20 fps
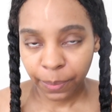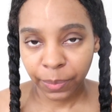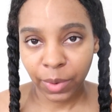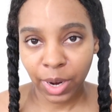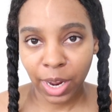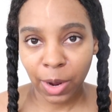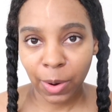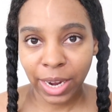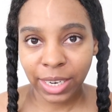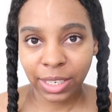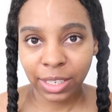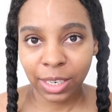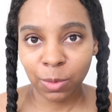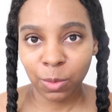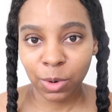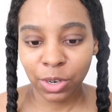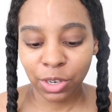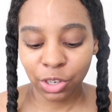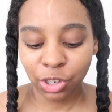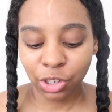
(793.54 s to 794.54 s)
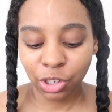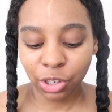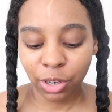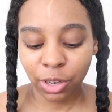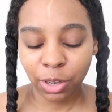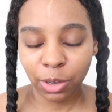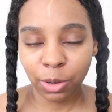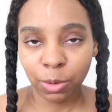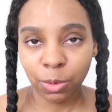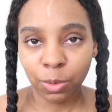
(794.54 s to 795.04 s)
Now, I did want to show
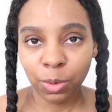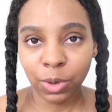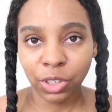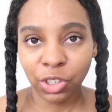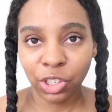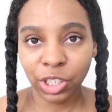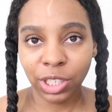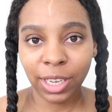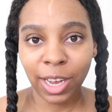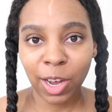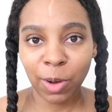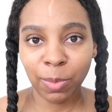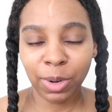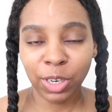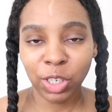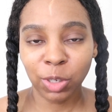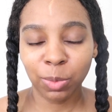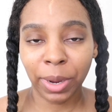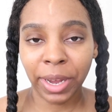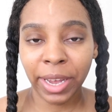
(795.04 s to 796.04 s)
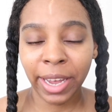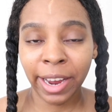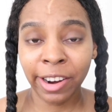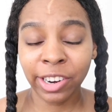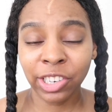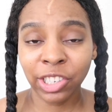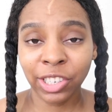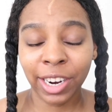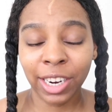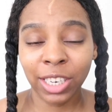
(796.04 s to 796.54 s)
you just how much my
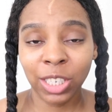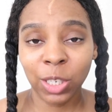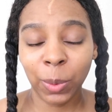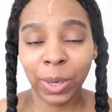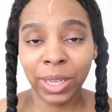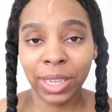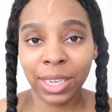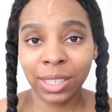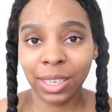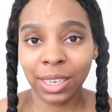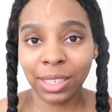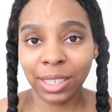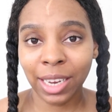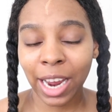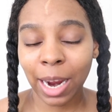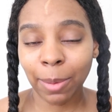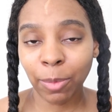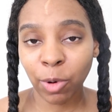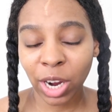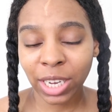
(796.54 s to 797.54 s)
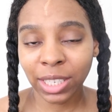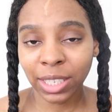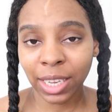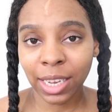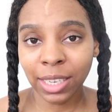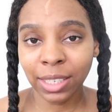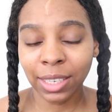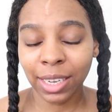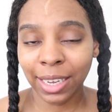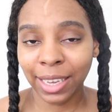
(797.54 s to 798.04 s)
hair shed during this entire
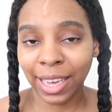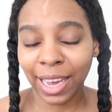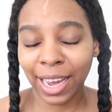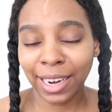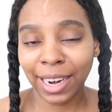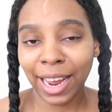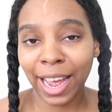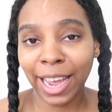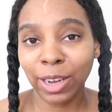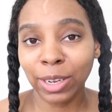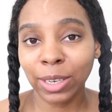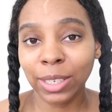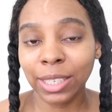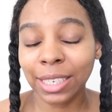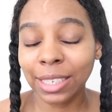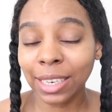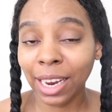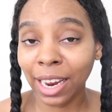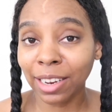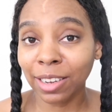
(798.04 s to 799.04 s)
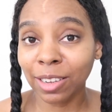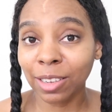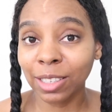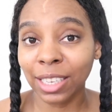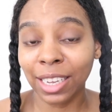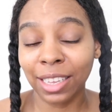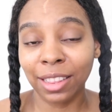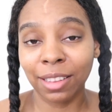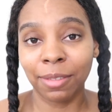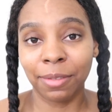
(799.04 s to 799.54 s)
process. Again, I
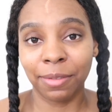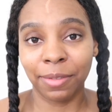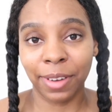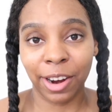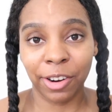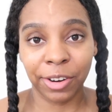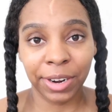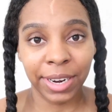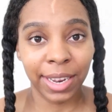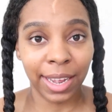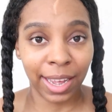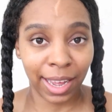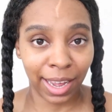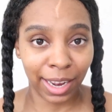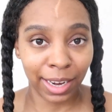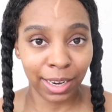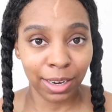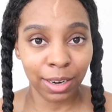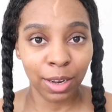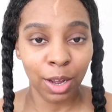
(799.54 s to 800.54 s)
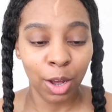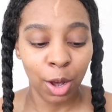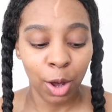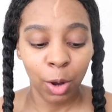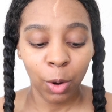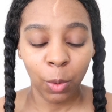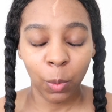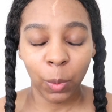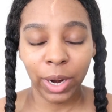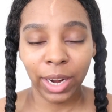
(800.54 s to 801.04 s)
detangled in the very end
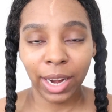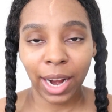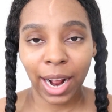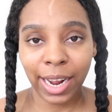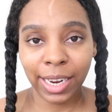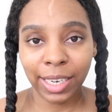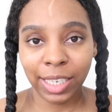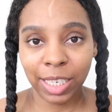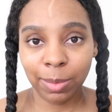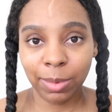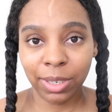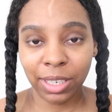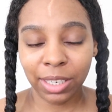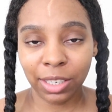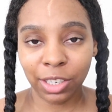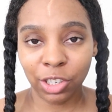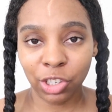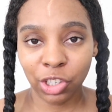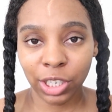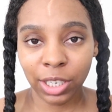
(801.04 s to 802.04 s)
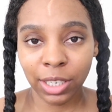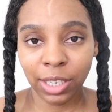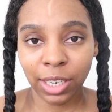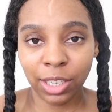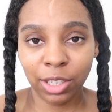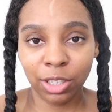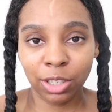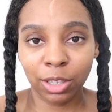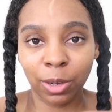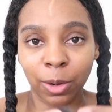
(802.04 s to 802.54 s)
when I deep conditioned,
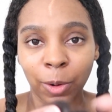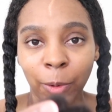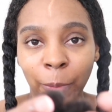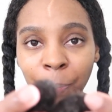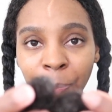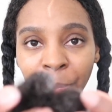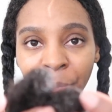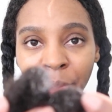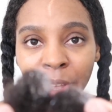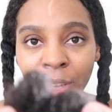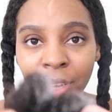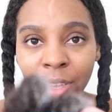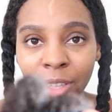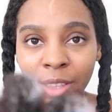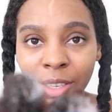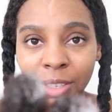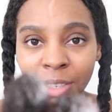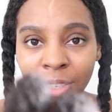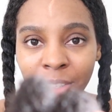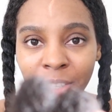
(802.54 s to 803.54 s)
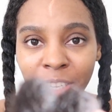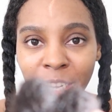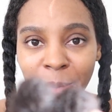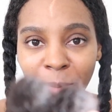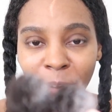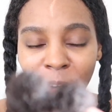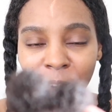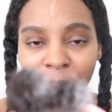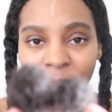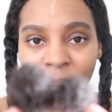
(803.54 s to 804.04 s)
and so this is the
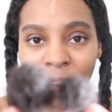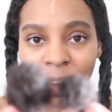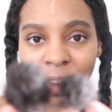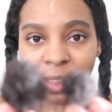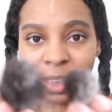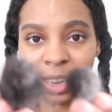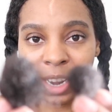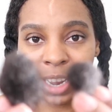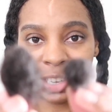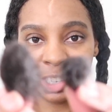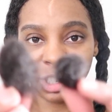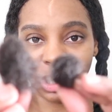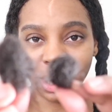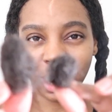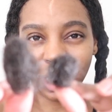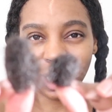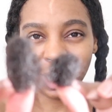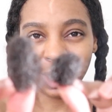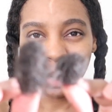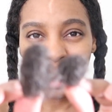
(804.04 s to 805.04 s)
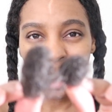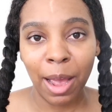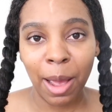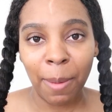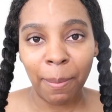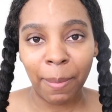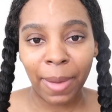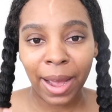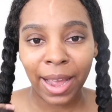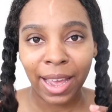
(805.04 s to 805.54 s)
amount of hair that I shed.
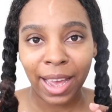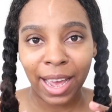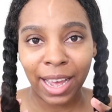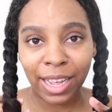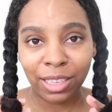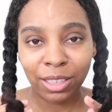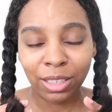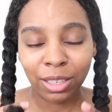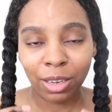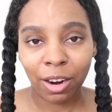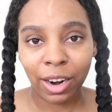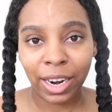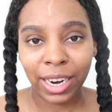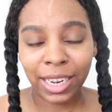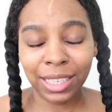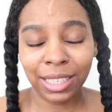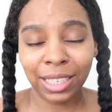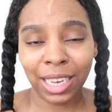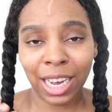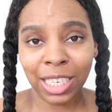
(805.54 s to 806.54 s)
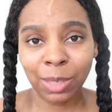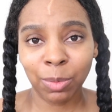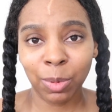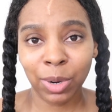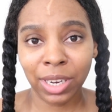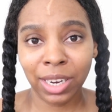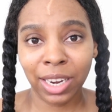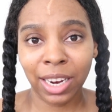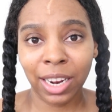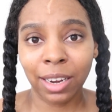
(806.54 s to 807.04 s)
My ends are in
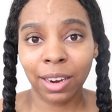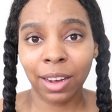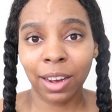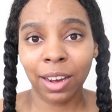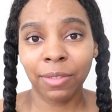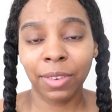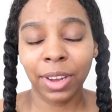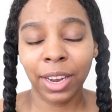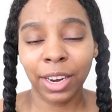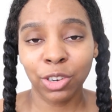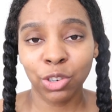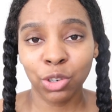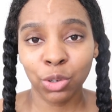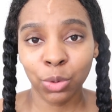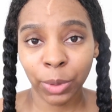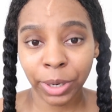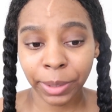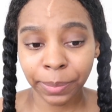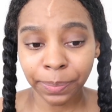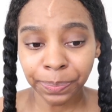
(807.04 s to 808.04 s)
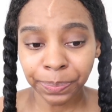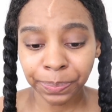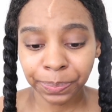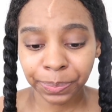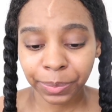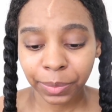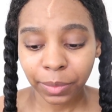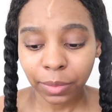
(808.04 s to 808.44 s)
desperate need of a trim.